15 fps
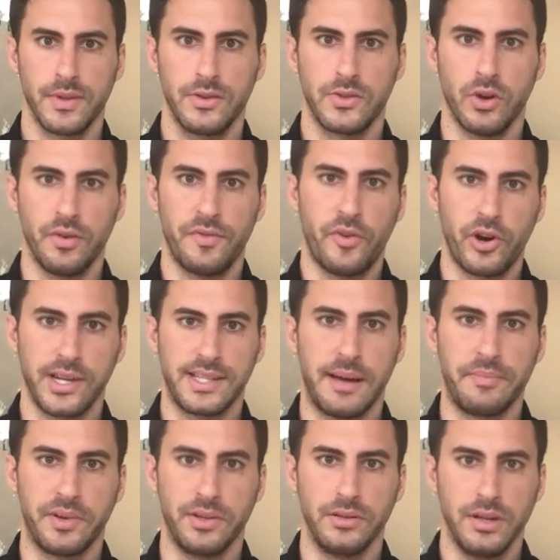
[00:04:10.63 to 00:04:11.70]
So for
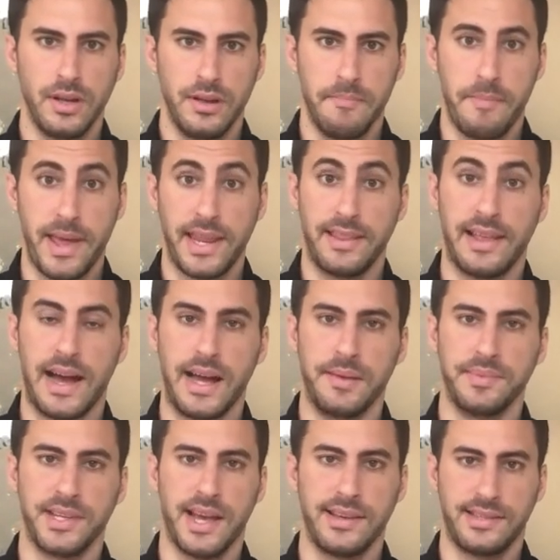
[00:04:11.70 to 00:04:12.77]
example, many
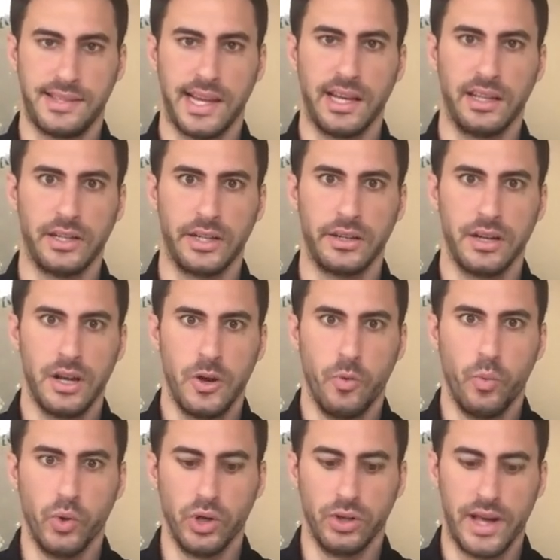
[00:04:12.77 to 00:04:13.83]
times a seller
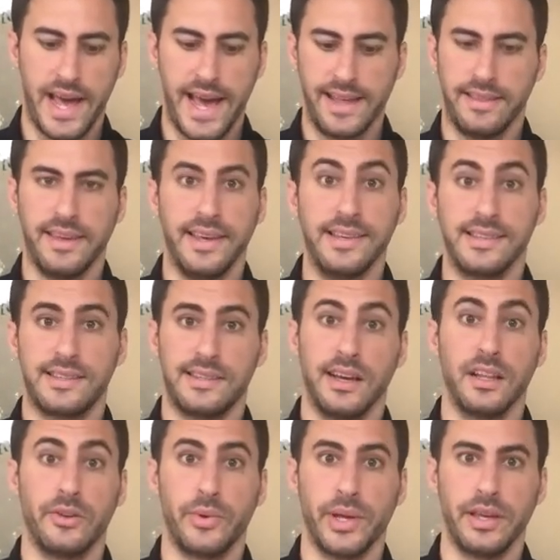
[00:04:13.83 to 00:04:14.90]
will add his
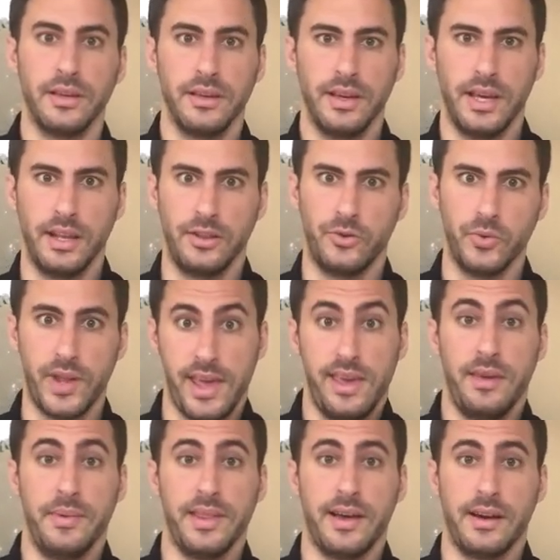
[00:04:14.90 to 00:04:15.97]
salary into the
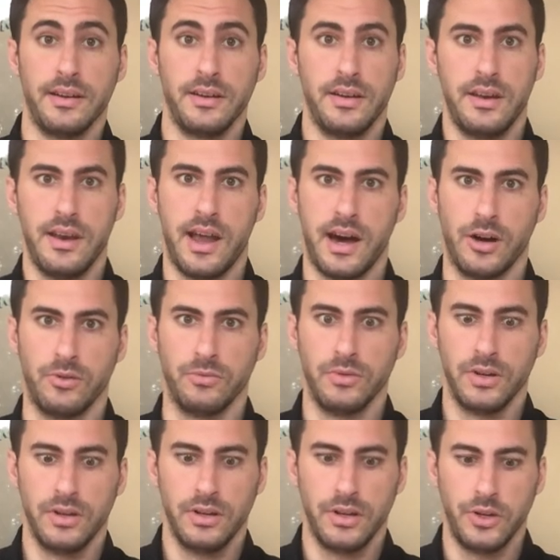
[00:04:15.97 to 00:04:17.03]
EBITDA. Now
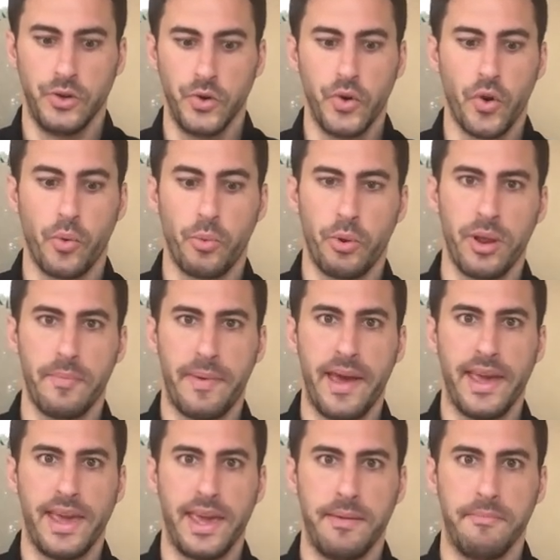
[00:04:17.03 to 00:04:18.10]
you don't want to
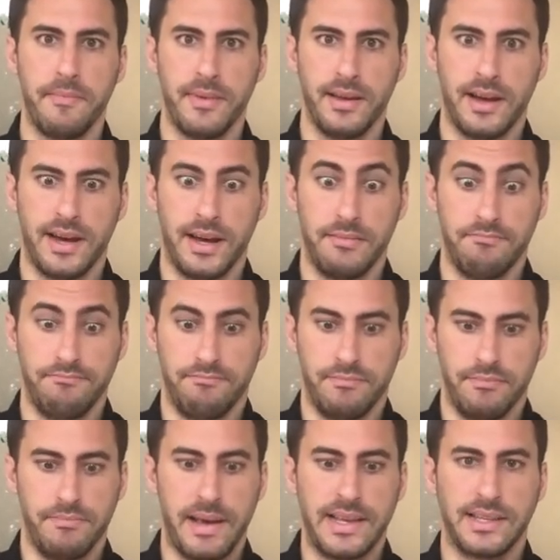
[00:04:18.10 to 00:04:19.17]
pay him uh,
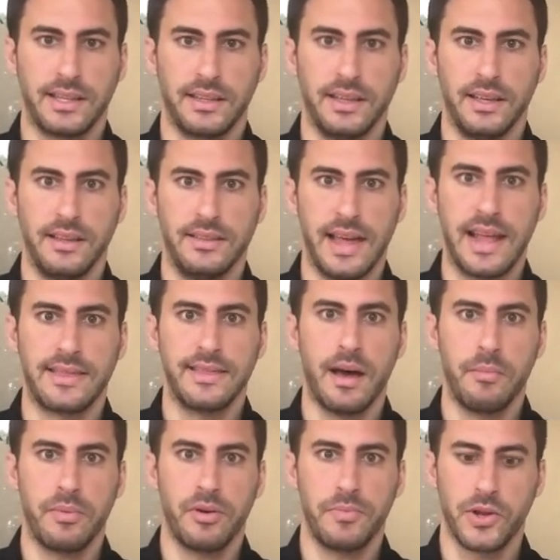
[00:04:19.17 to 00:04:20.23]
basically that
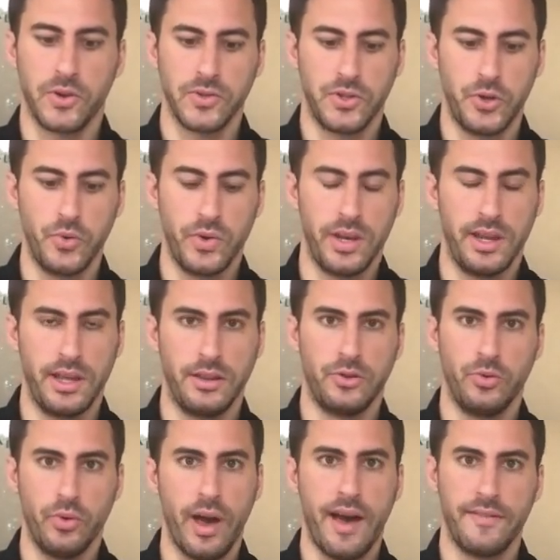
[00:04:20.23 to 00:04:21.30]
number, because you need
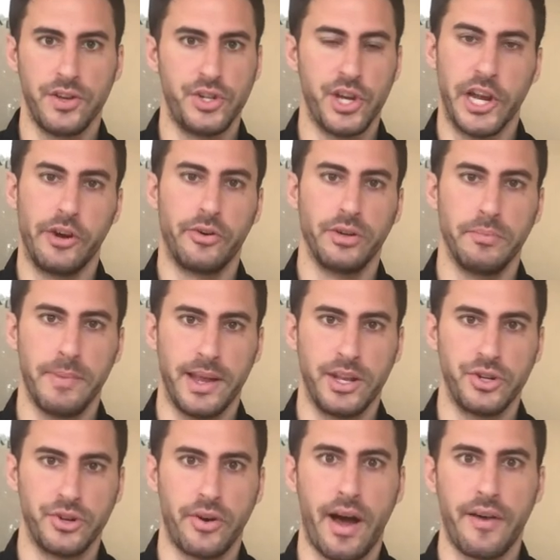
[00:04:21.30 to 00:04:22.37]
to have a general
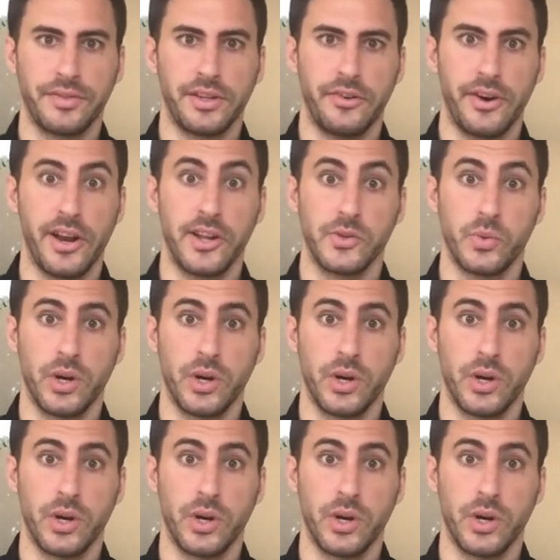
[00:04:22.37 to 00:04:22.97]
manager after that as